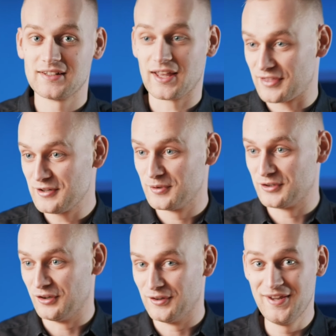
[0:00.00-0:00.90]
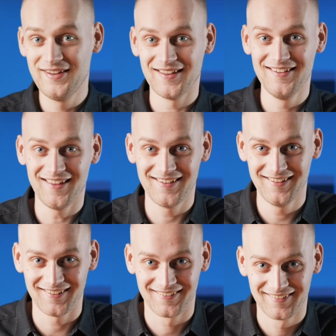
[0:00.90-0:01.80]
I think we're done.
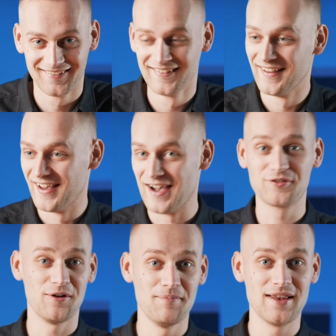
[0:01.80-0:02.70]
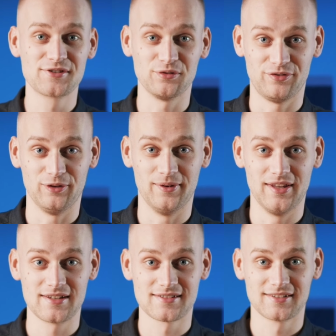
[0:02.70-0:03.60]
I've gone mental filming
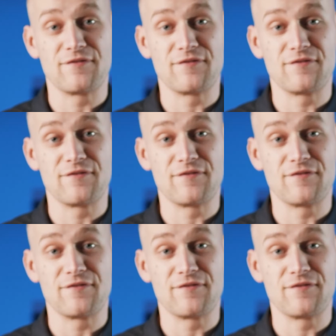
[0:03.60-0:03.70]
this.